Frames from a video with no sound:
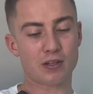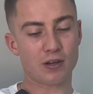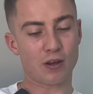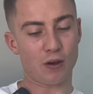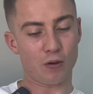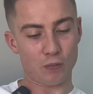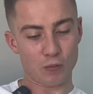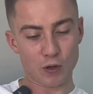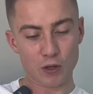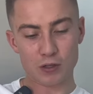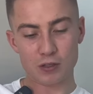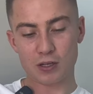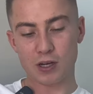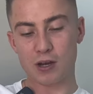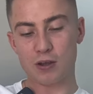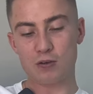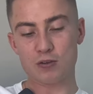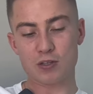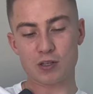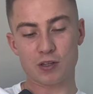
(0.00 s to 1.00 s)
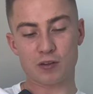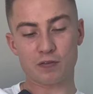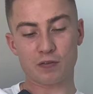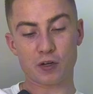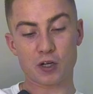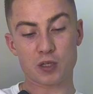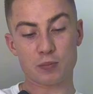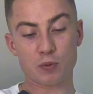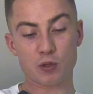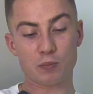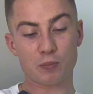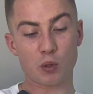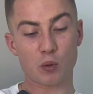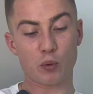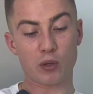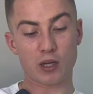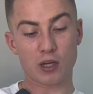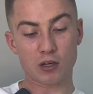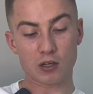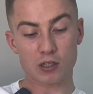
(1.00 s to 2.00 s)
No, none closed in the first month, but
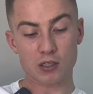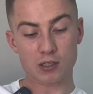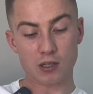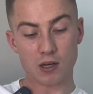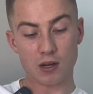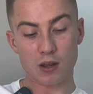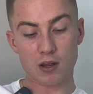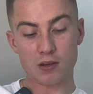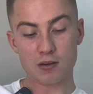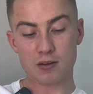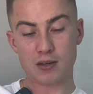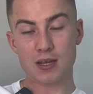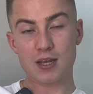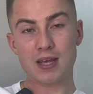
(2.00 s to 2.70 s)
we learned a lot,